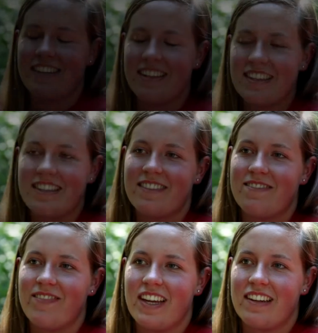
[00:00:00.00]
think the
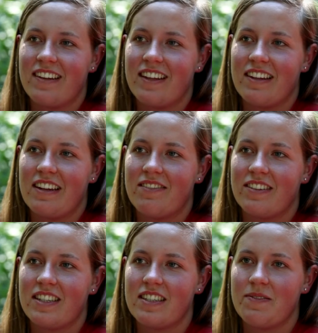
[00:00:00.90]
main thing that I've
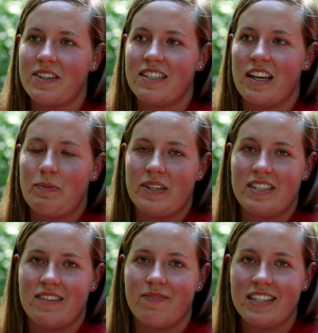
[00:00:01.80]
learned this summer is that I
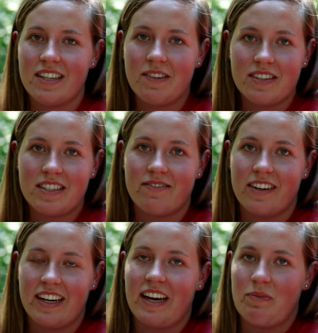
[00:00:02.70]
perceive myself as a
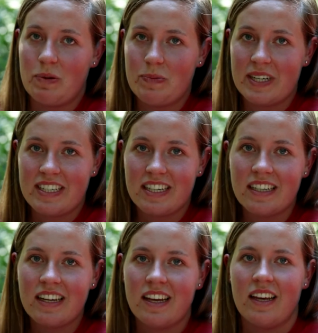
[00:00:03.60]
very humble
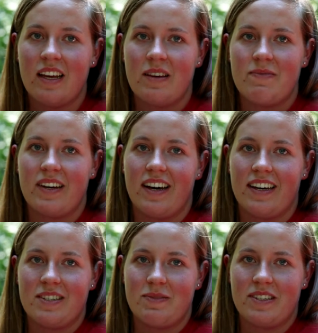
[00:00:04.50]
person, but
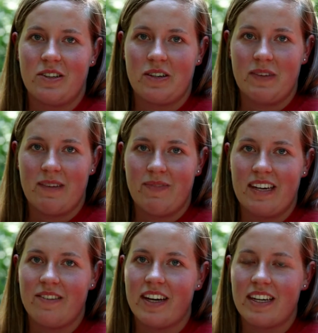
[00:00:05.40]
God has been showing me
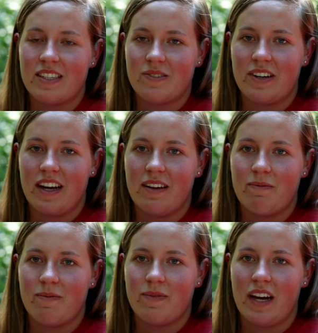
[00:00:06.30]
many ways where
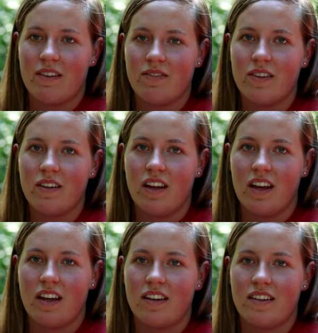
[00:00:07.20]
I'm prideful,
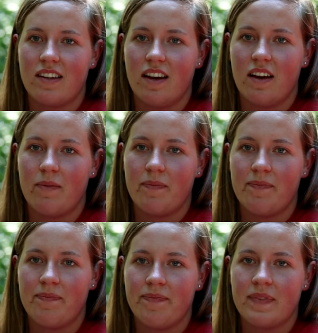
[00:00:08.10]
and
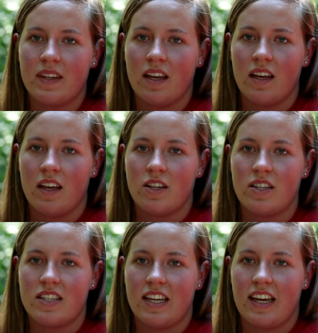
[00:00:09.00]

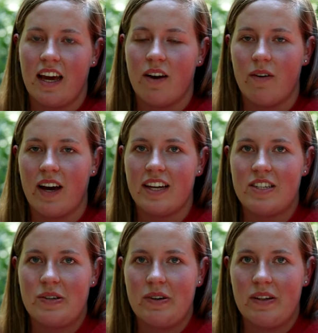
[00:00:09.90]
just seeing how I
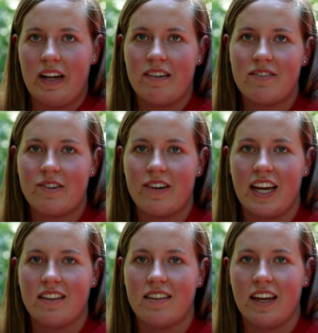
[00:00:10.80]
do a lot of the
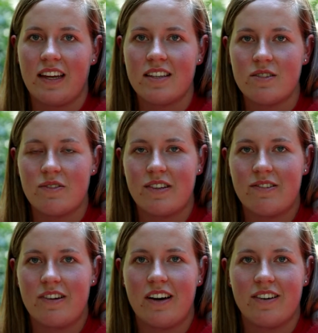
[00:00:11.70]
right things for the
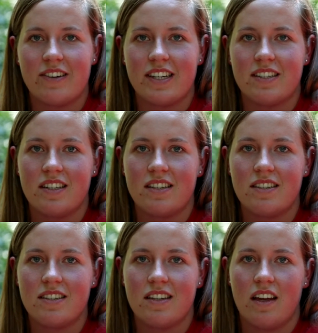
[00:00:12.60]
wrong
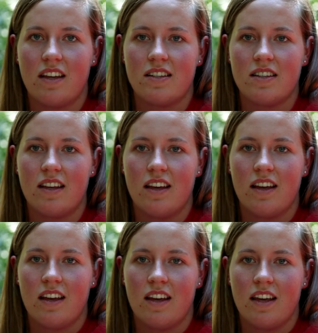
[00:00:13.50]
reasons, and
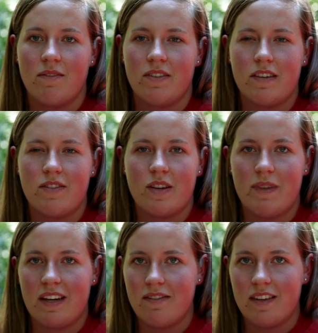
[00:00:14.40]
even if they're
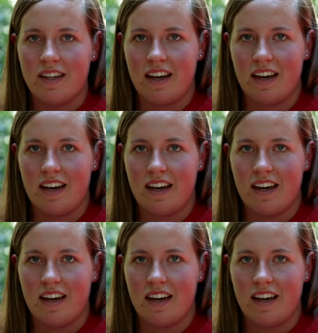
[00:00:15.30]
benefiting